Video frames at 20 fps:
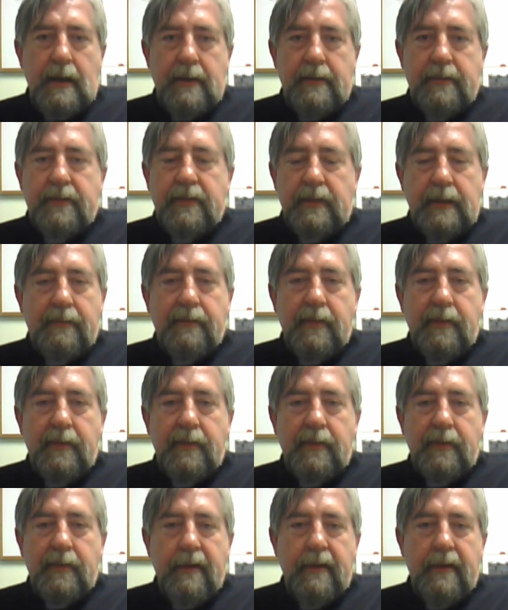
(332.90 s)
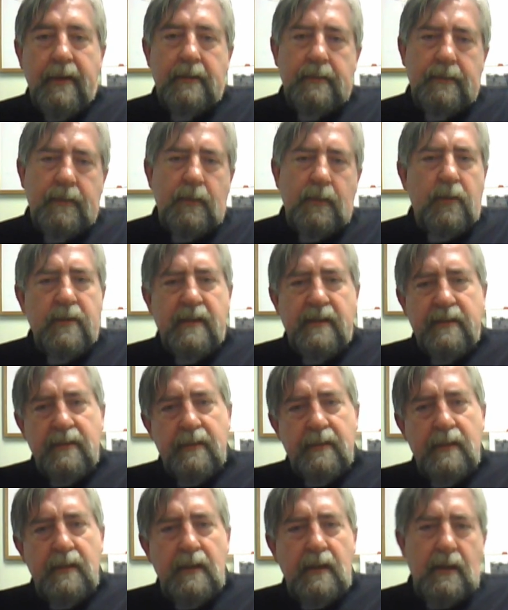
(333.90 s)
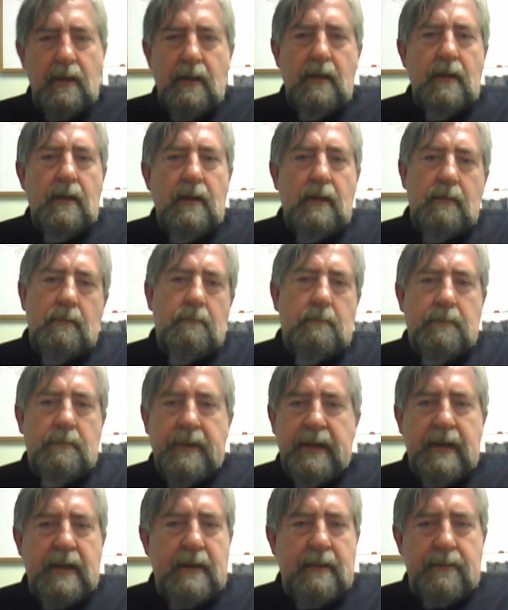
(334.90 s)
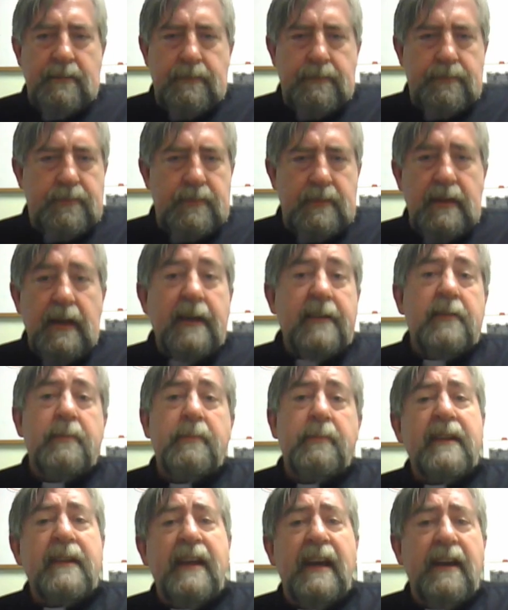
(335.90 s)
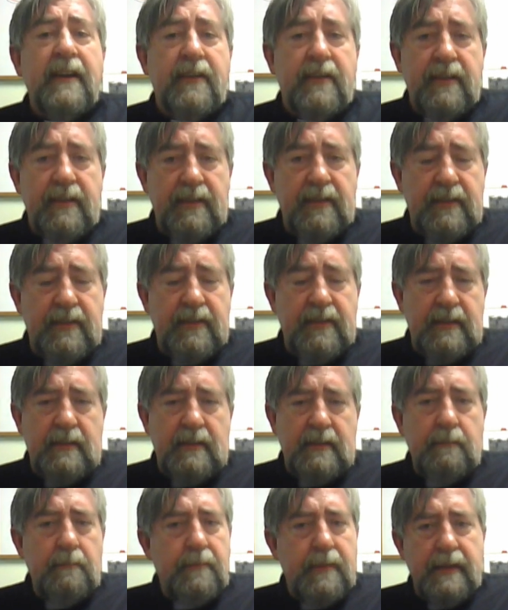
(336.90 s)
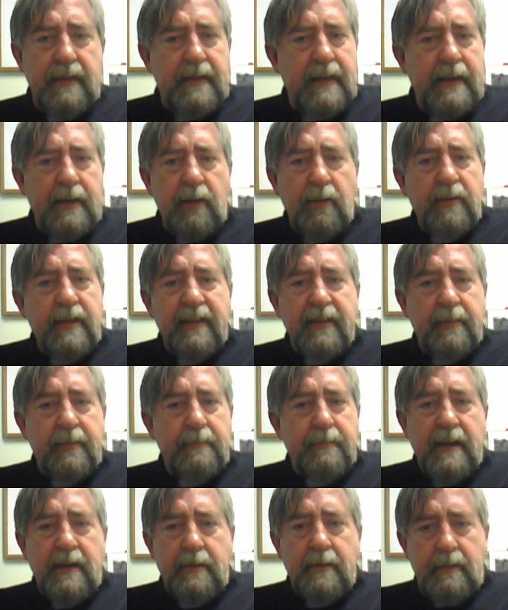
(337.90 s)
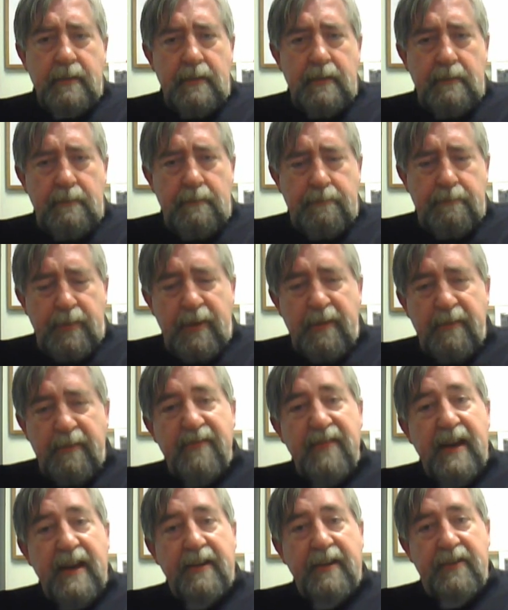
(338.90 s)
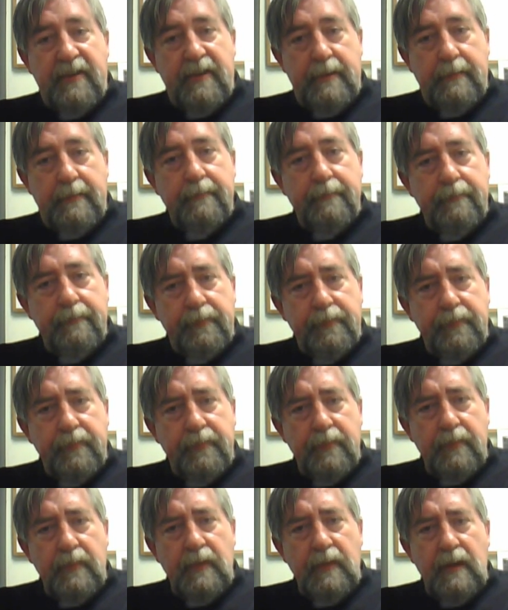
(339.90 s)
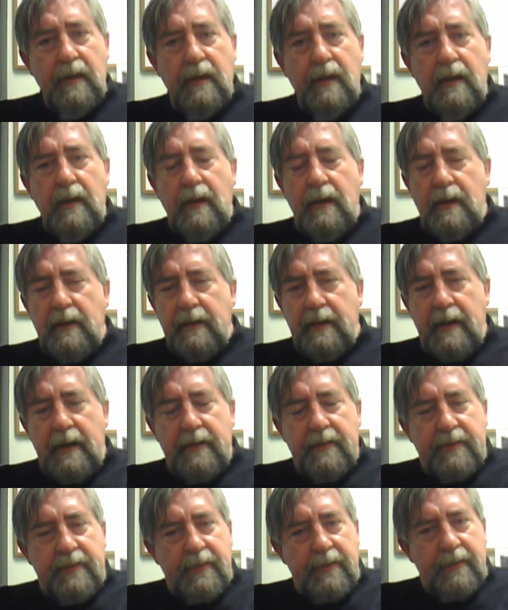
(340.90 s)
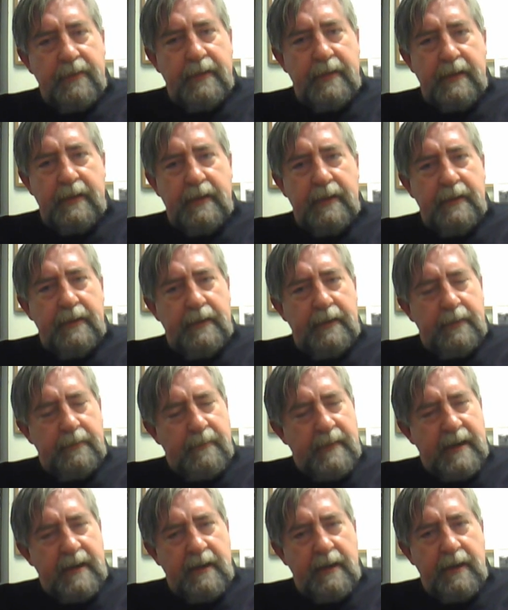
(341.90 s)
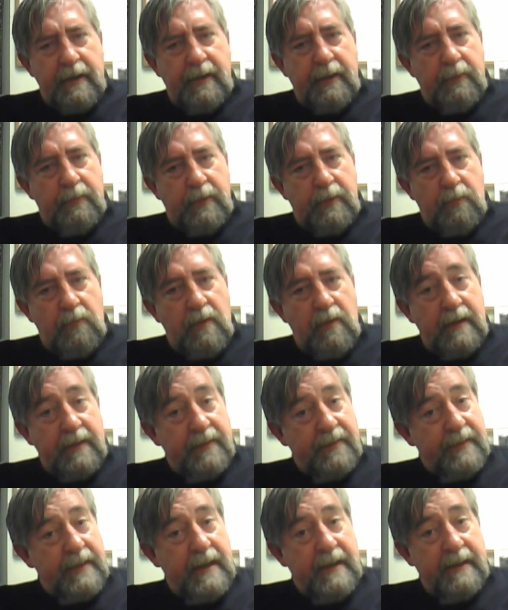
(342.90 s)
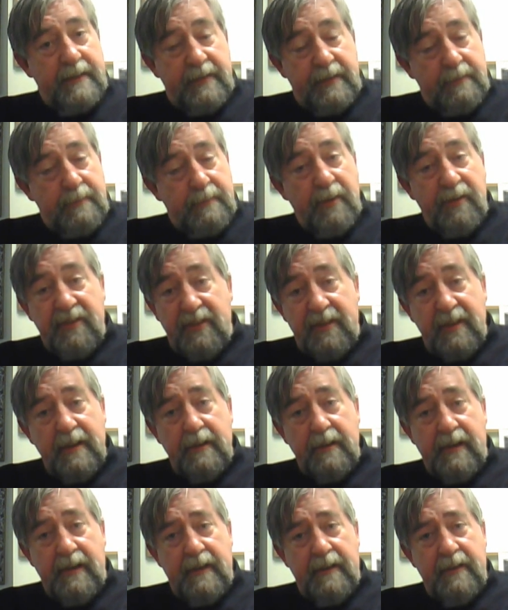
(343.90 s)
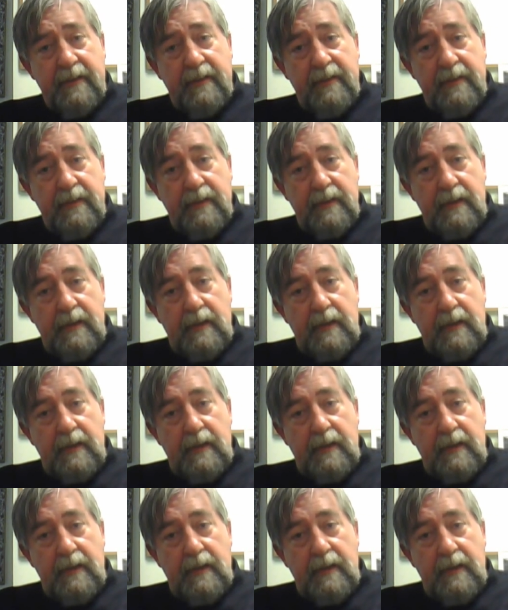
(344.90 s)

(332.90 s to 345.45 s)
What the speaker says: And as a loving parent, of course, they have expectations, but they don't expect perfection. God certainly, you might argue, would want us not to smoke cigarettes.